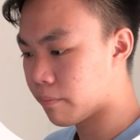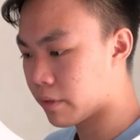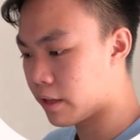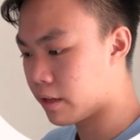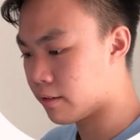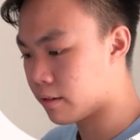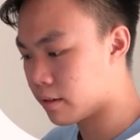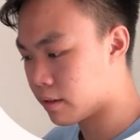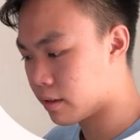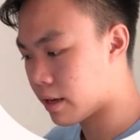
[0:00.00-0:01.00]

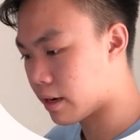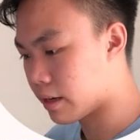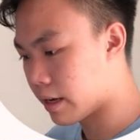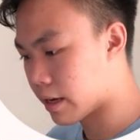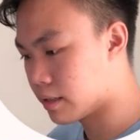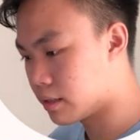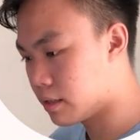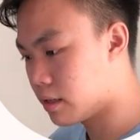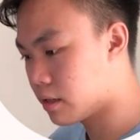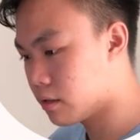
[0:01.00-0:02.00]
and yeah, I can
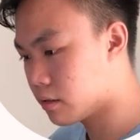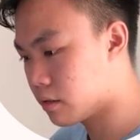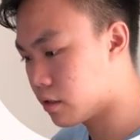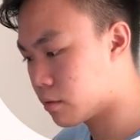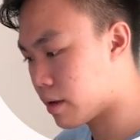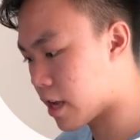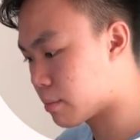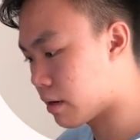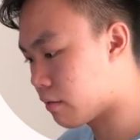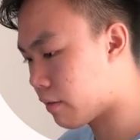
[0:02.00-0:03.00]
see here this week I
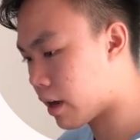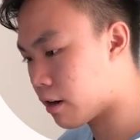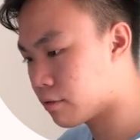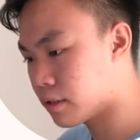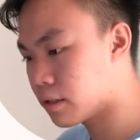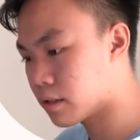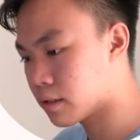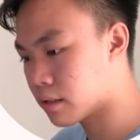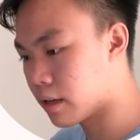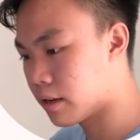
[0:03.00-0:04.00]
spent 5
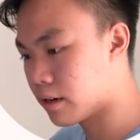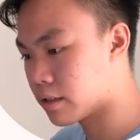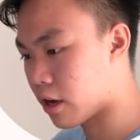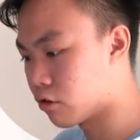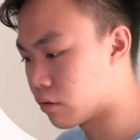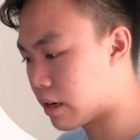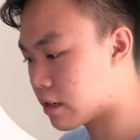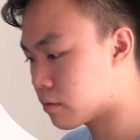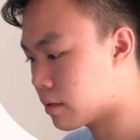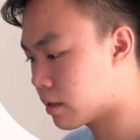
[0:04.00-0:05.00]
hours, and then let's say I go to
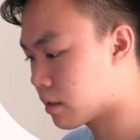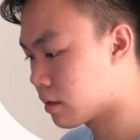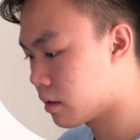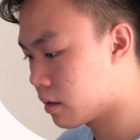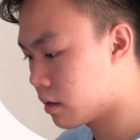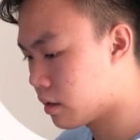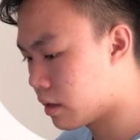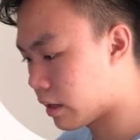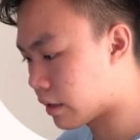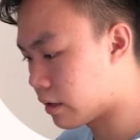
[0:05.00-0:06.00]
last week,
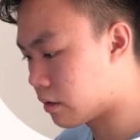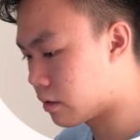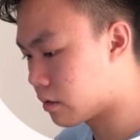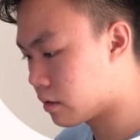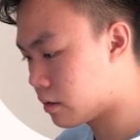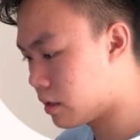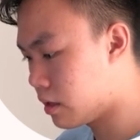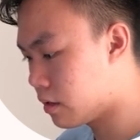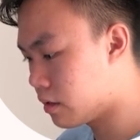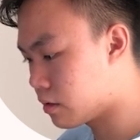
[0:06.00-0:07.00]
I can see
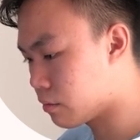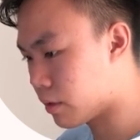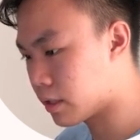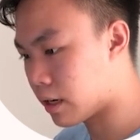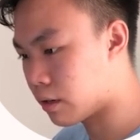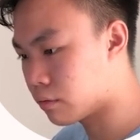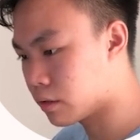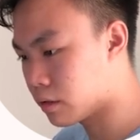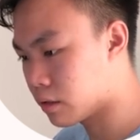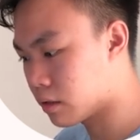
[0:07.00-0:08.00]
here it's 1
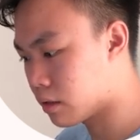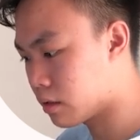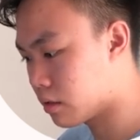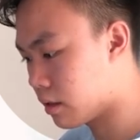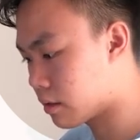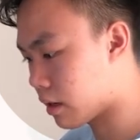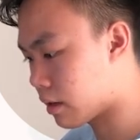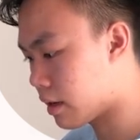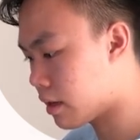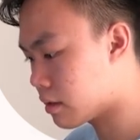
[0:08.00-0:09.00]
hour, things
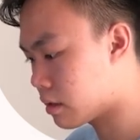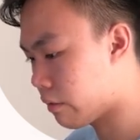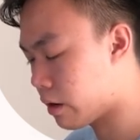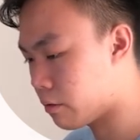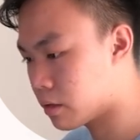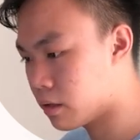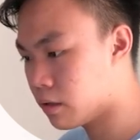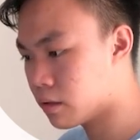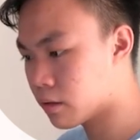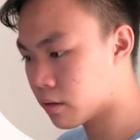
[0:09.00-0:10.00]
like that, 7 hours
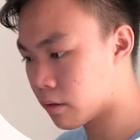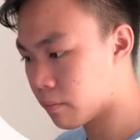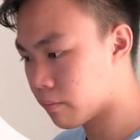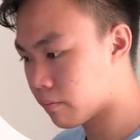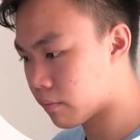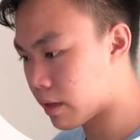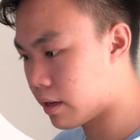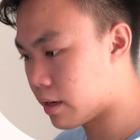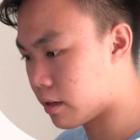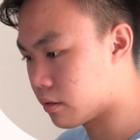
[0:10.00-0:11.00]
here.
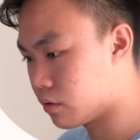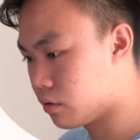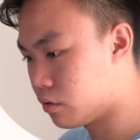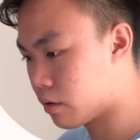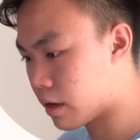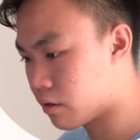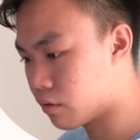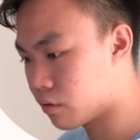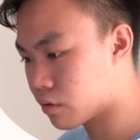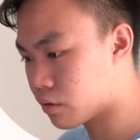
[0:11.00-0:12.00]
And yeah, you
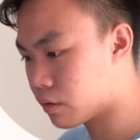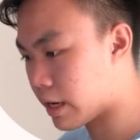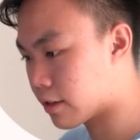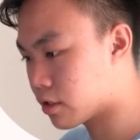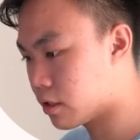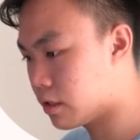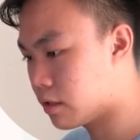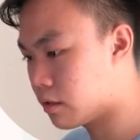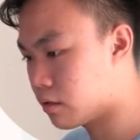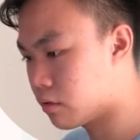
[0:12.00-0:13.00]
can also
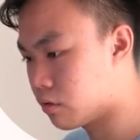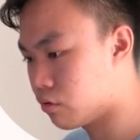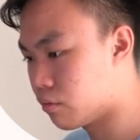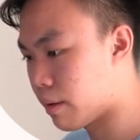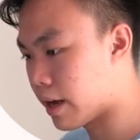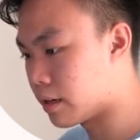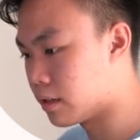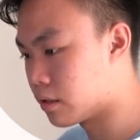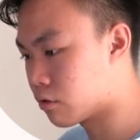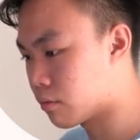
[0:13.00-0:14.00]
actually do by
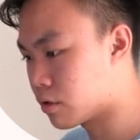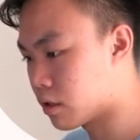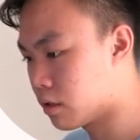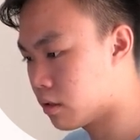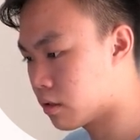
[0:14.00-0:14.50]
description.